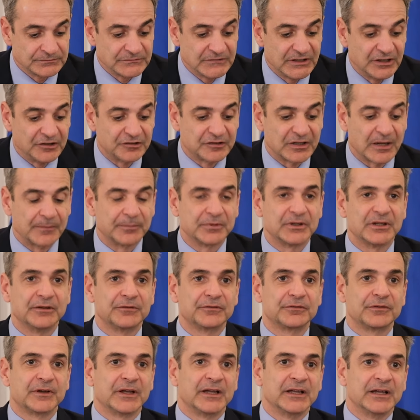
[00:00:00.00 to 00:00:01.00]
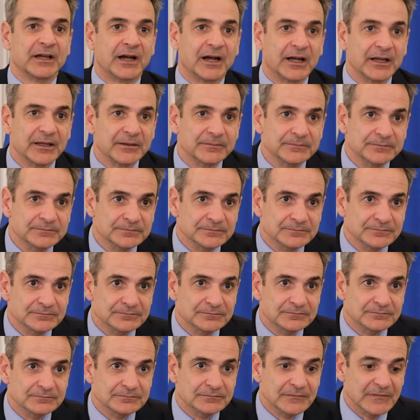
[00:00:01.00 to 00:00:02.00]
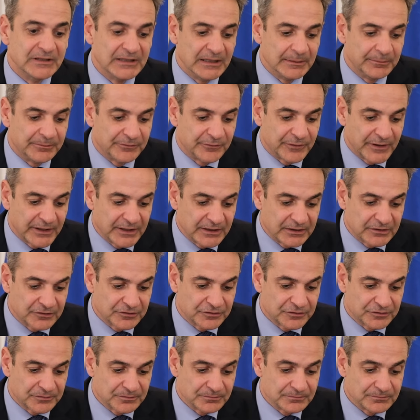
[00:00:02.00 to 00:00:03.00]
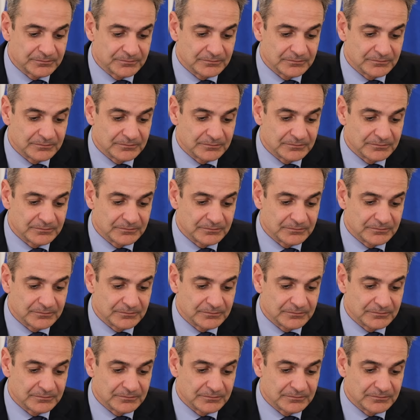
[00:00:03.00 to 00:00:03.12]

Deceptive AI, deep fakes,